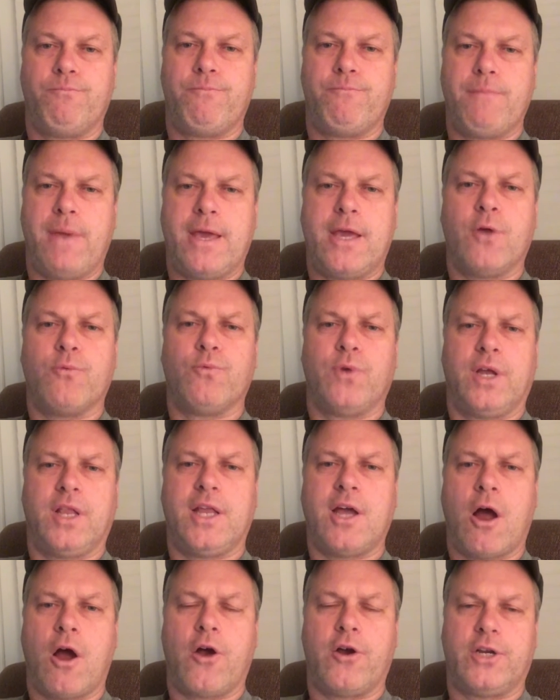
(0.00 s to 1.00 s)
make it
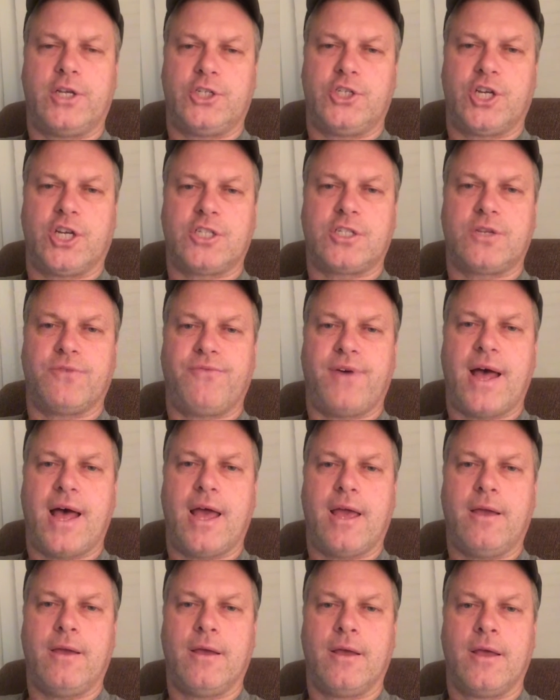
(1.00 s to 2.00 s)
really hard to
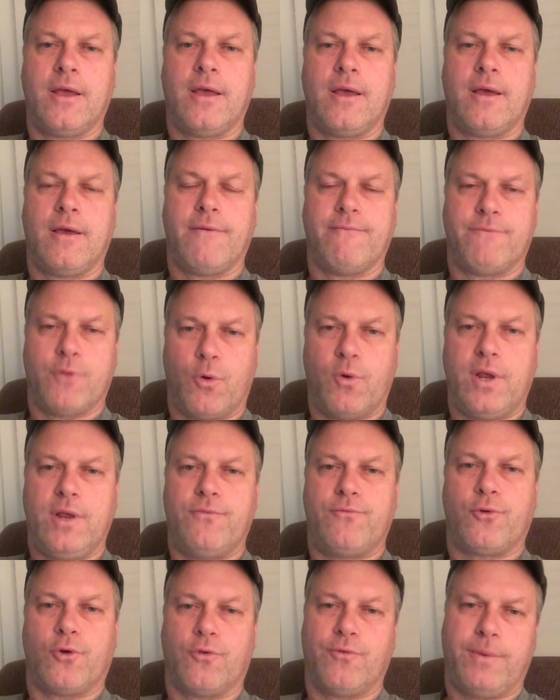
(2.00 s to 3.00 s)
justify voting
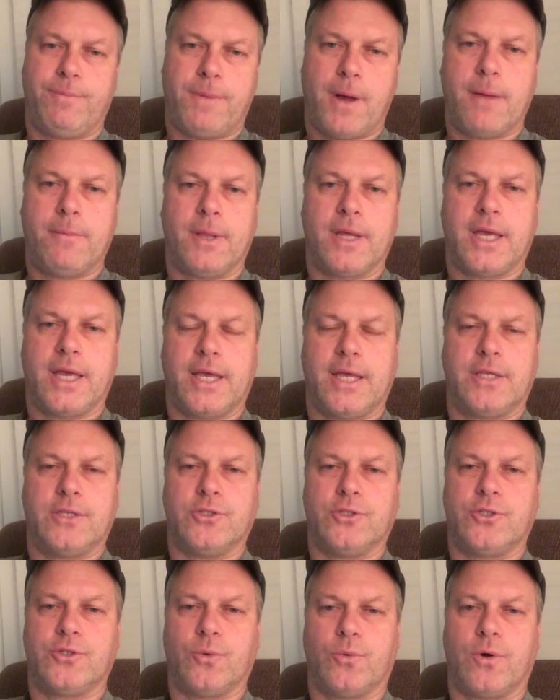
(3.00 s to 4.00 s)
for
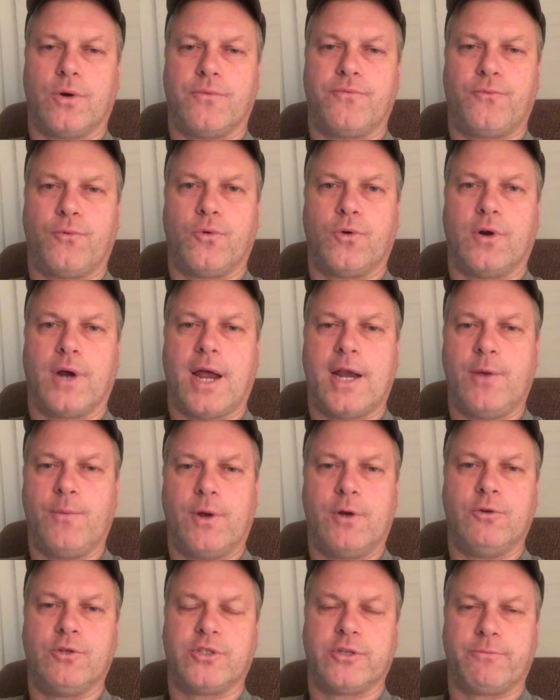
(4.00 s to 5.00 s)
Republicans or for
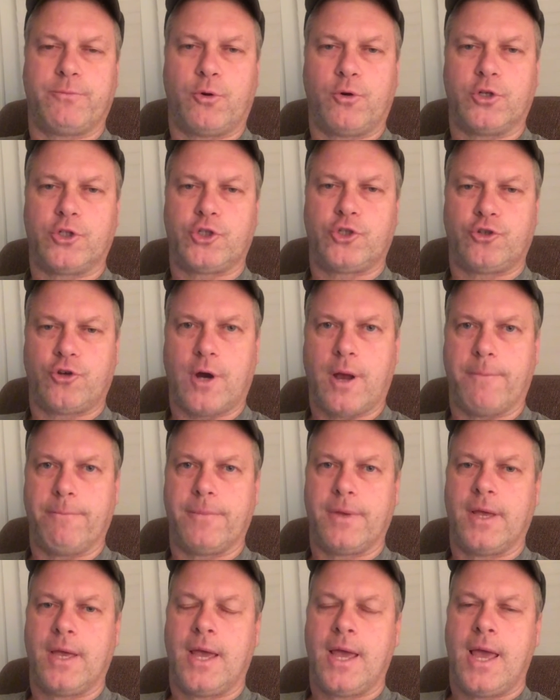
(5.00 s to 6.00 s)
anyone who supports
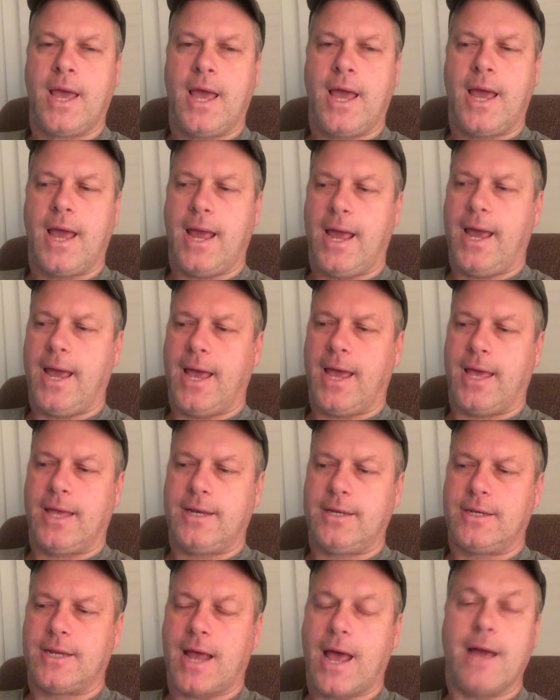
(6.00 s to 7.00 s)
Trump.
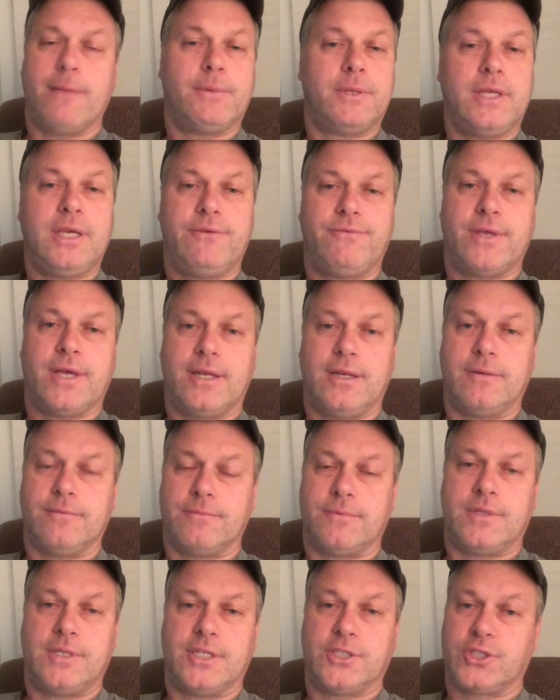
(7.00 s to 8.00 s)
And I believe that
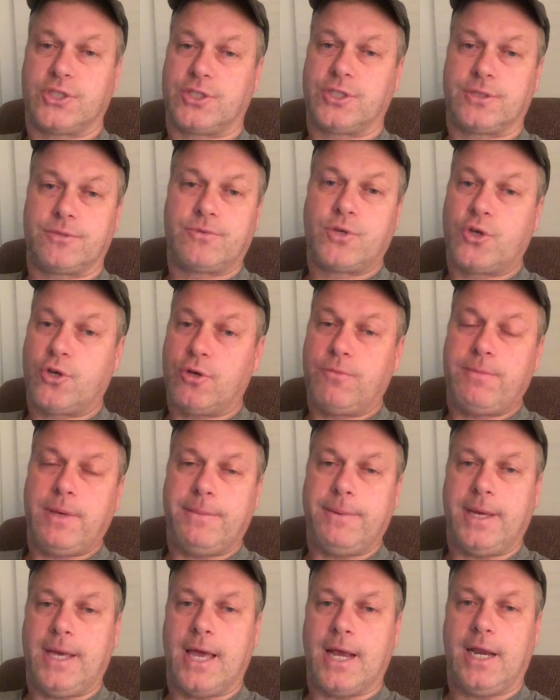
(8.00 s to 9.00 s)
this could be
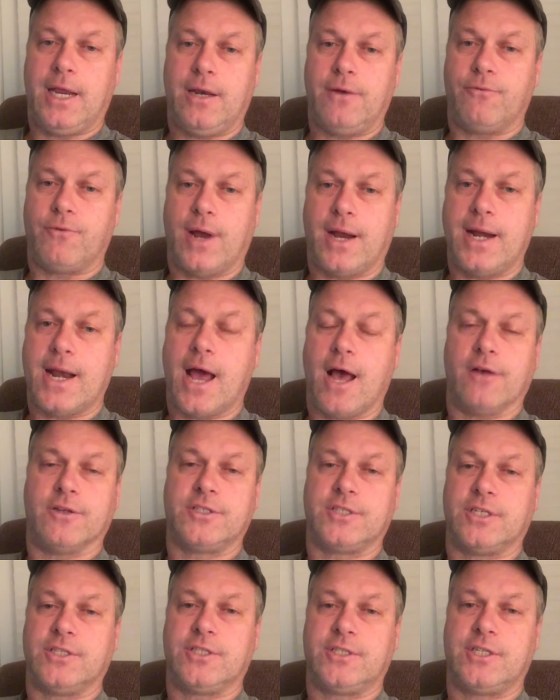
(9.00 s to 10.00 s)
beginning right now,
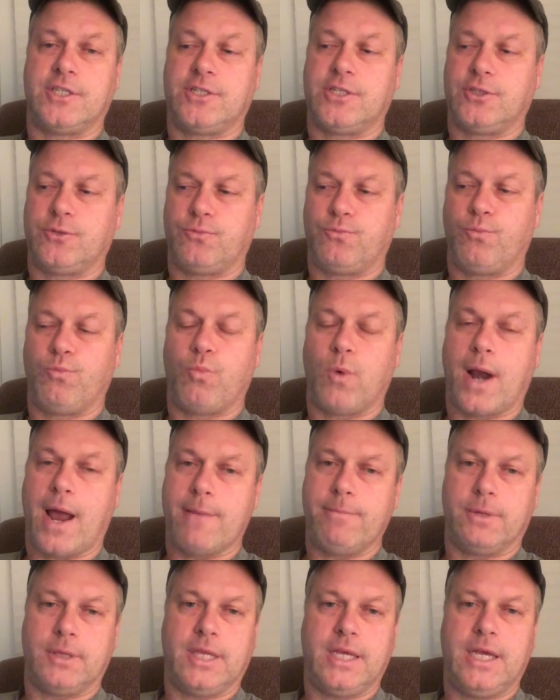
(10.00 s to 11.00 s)
since this is what I
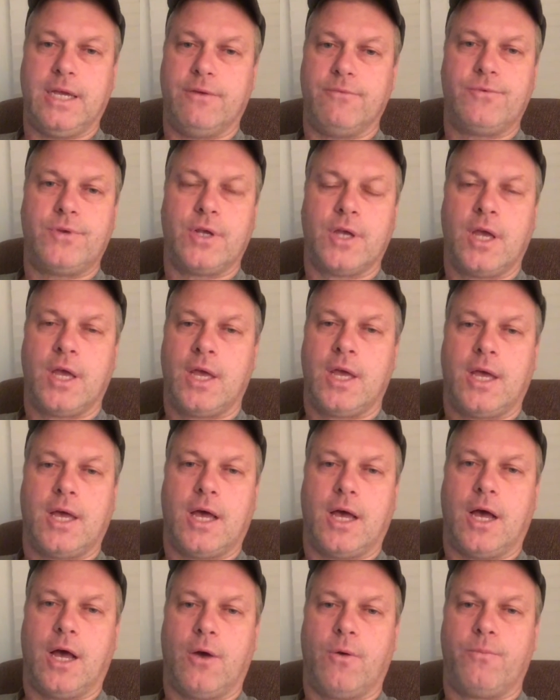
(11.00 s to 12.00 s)
believed
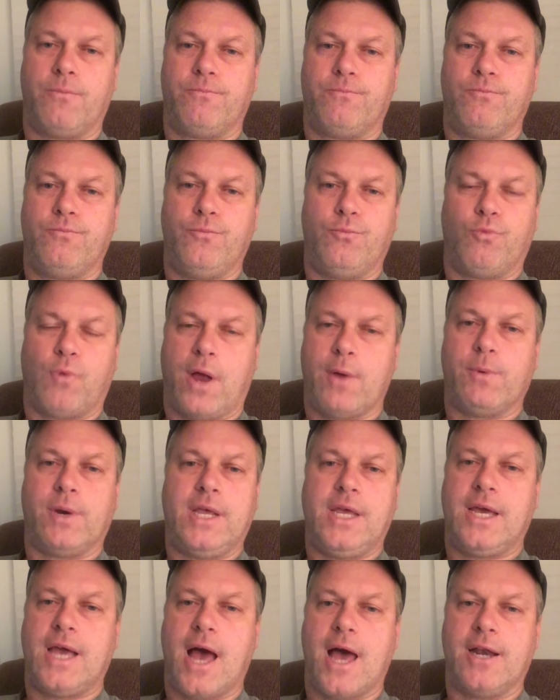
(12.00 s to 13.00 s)
right when
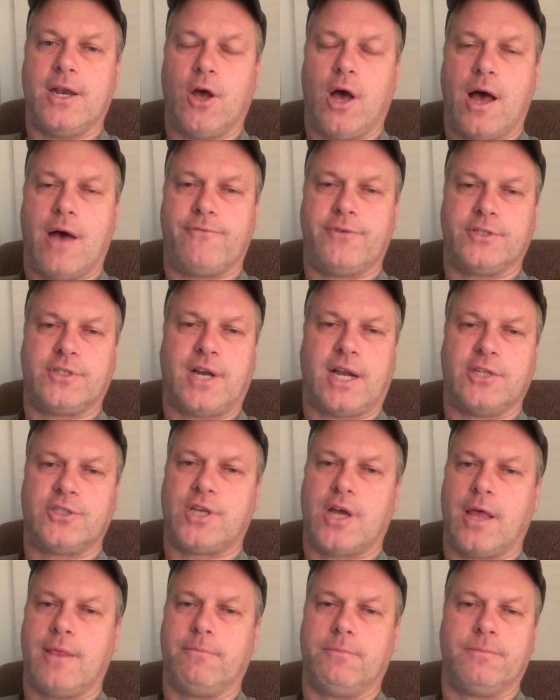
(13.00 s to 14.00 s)
he got in office. And I
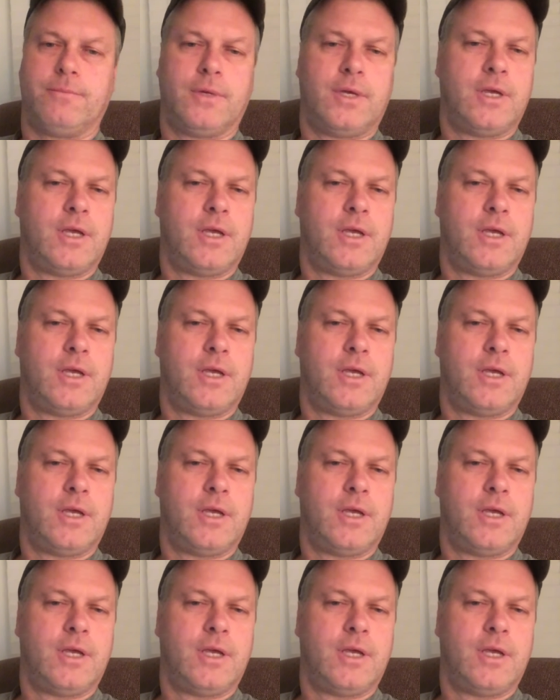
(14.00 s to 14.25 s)
saw him,